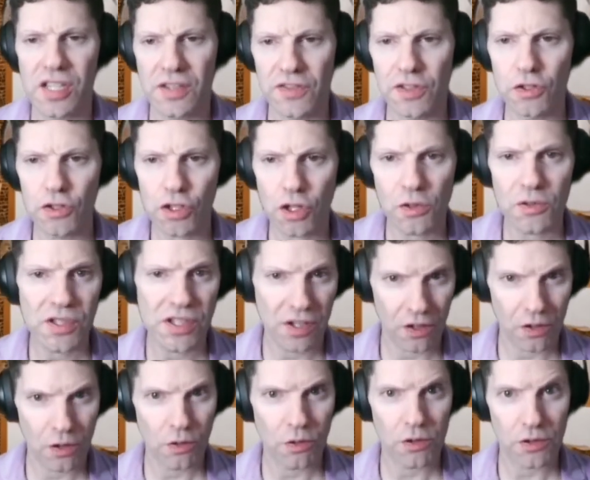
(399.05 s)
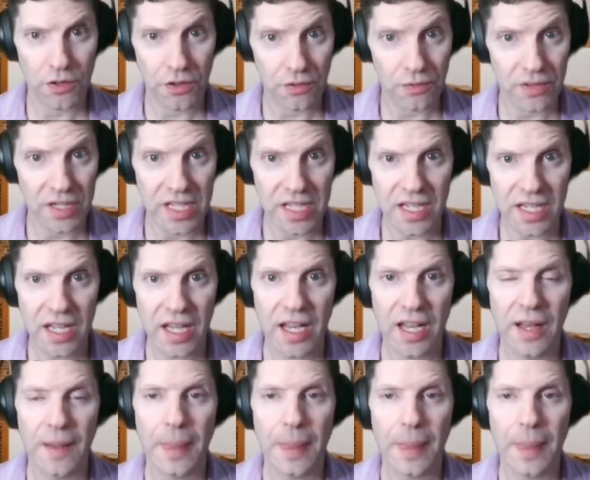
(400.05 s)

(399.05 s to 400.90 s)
if you show 0 or 3,